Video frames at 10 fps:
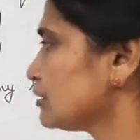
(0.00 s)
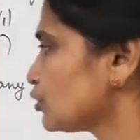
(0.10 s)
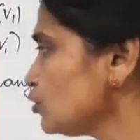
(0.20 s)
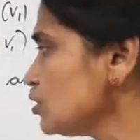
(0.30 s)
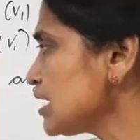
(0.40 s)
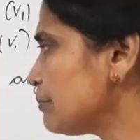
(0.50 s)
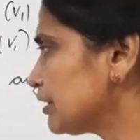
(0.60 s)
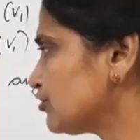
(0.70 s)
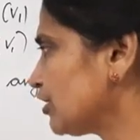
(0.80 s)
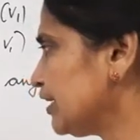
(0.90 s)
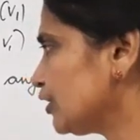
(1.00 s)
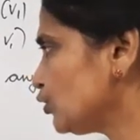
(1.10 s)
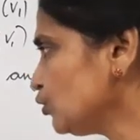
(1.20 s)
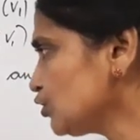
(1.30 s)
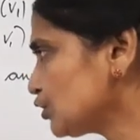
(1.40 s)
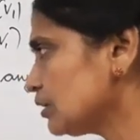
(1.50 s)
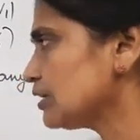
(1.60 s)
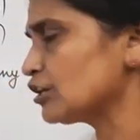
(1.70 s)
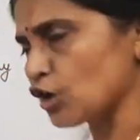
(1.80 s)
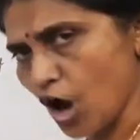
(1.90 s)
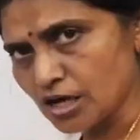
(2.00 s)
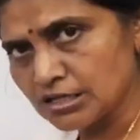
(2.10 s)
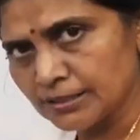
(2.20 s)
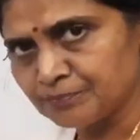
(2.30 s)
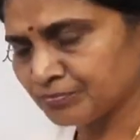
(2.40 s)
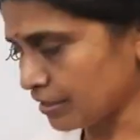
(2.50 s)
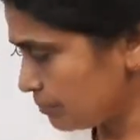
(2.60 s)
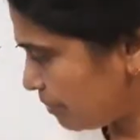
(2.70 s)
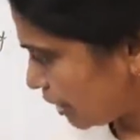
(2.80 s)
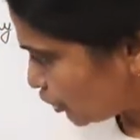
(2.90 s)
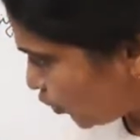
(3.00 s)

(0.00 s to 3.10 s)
Rule number 3, use not, but